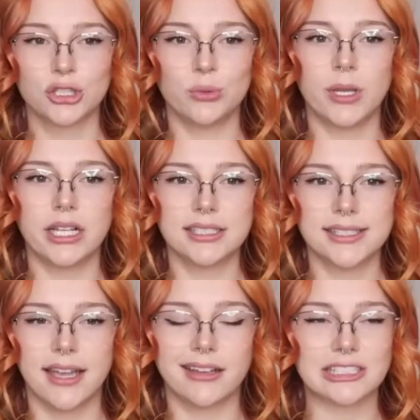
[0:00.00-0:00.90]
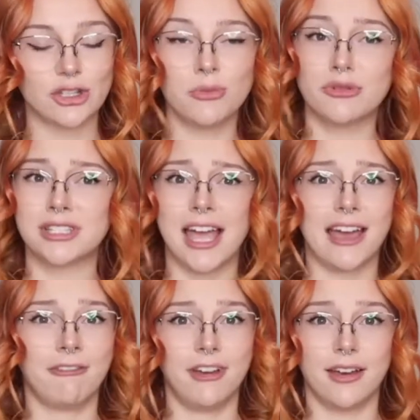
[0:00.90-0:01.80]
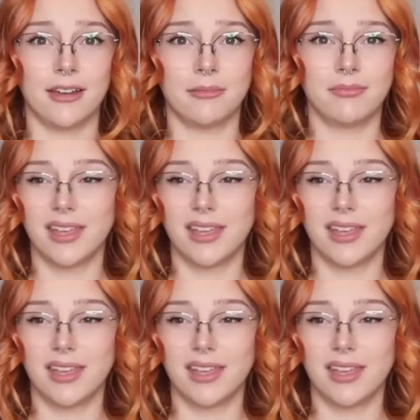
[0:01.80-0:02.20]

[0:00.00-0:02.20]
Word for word: two weeks now. It's almost half up,